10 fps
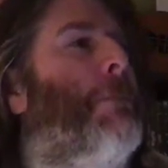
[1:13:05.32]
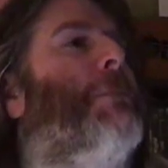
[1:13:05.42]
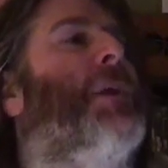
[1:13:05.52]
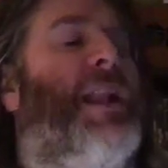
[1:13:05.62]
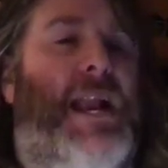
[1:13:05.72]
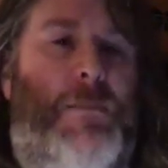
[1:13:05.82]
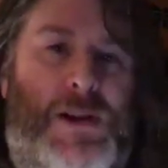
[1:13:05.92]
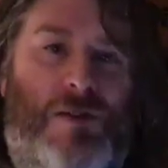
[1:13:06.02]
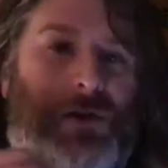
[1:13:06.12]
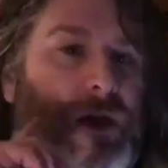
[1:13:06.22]
Can
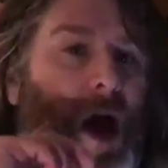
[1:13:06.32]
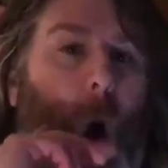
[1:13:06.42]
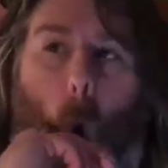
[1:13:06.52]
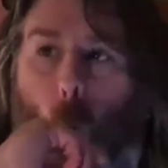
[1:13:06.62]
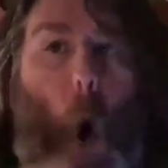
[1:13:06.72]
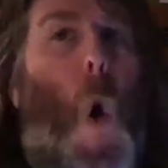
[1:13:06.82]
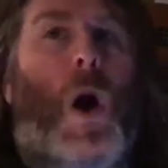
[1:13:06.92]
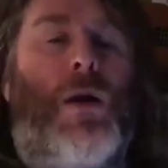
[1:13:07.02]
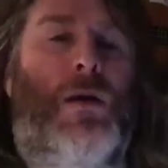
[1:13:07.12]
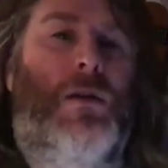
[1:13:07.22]
anybody do the
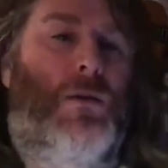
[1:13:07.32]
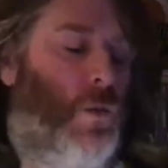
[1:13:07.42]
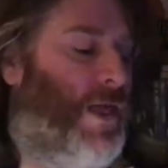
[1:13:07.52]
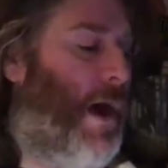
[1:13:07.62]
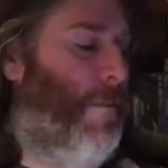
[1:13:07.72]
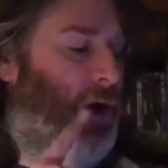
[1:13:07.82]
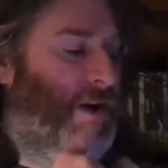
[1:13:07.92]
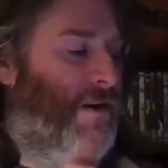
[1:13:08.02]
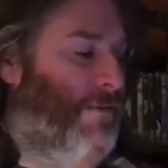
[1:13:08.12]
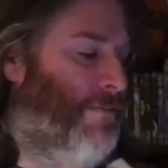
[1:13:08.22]
without putting
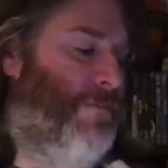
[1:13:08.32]
your